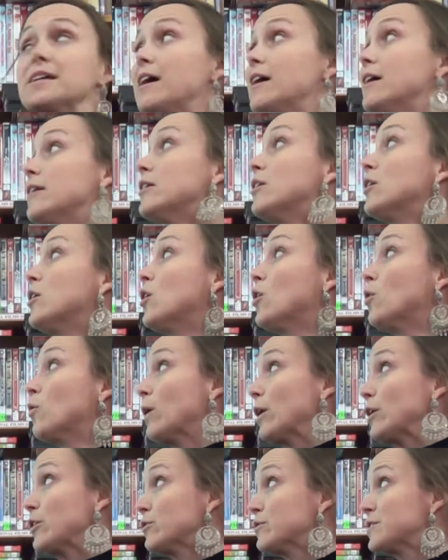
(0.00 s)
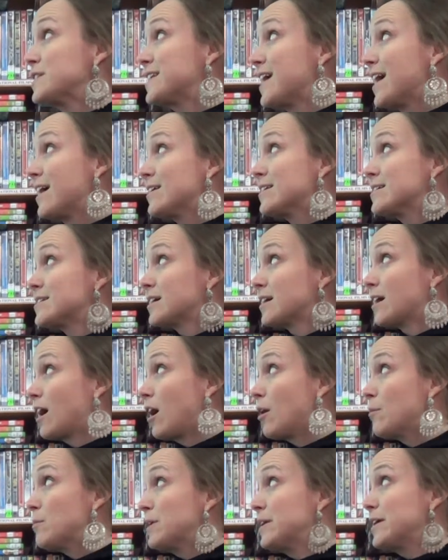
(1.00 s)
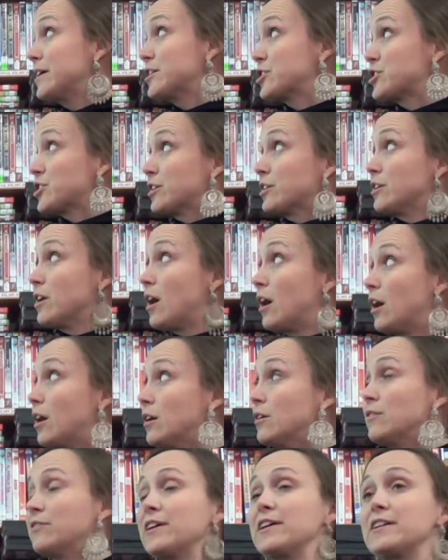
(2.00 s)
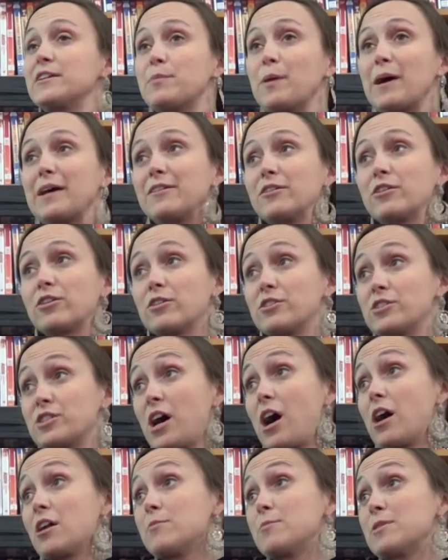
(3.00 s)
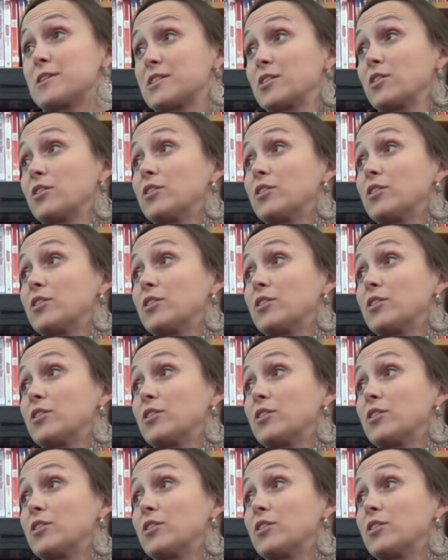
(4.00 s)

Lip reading: And what you've said is a combination of independent or autonomous